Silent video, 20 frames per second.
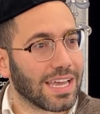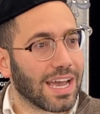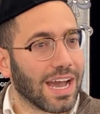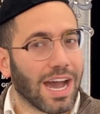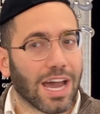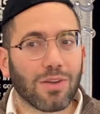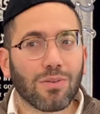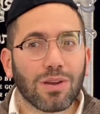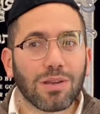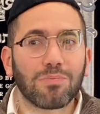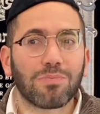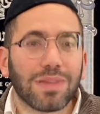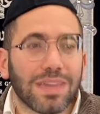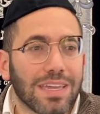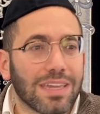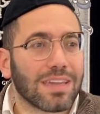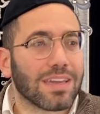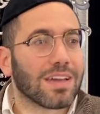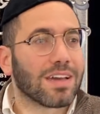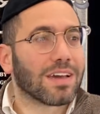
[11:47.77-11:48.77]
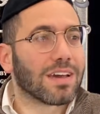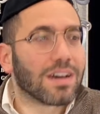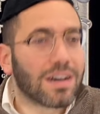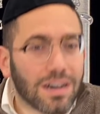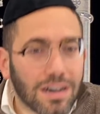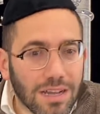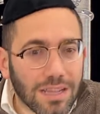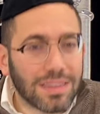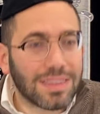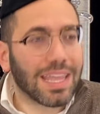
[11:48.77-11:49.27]
I don't want to be
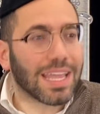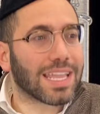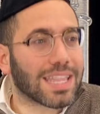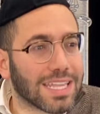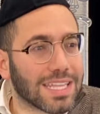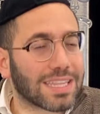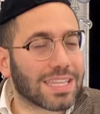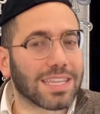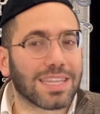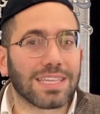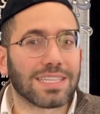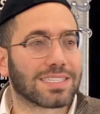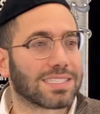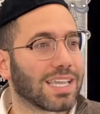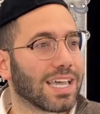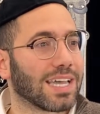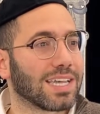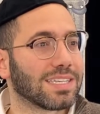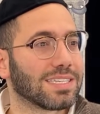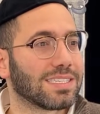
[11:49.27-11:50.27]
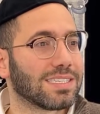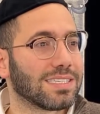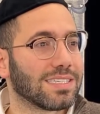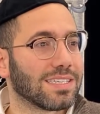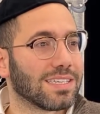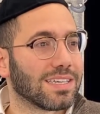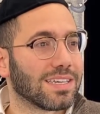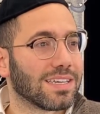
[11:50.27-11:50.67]
addicted to these things,